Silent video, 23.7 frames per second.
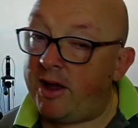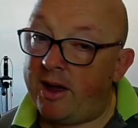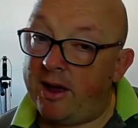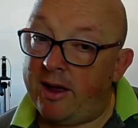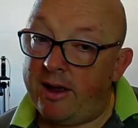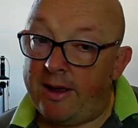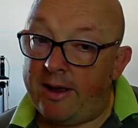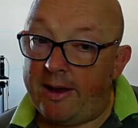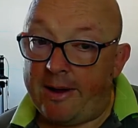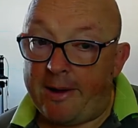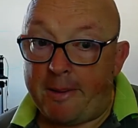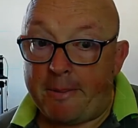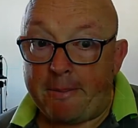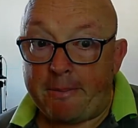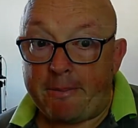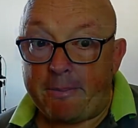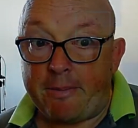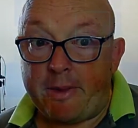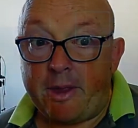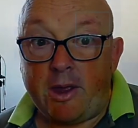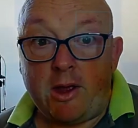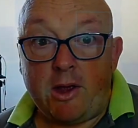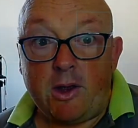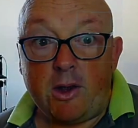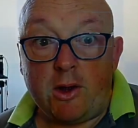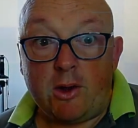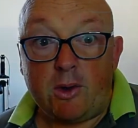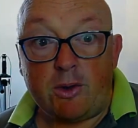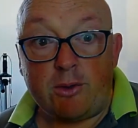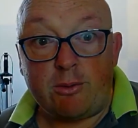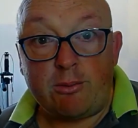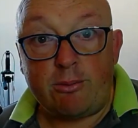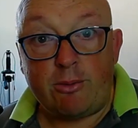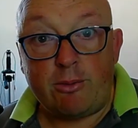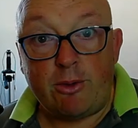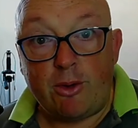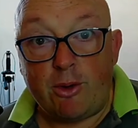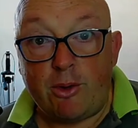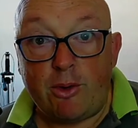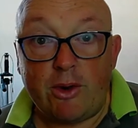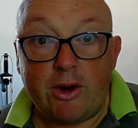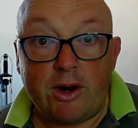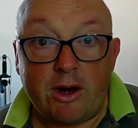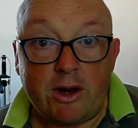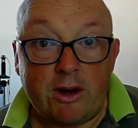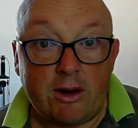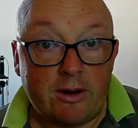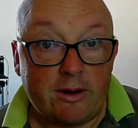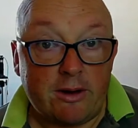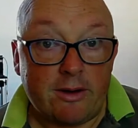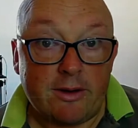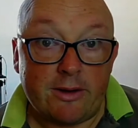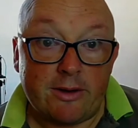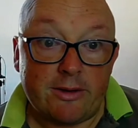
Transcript: AM. Good morning.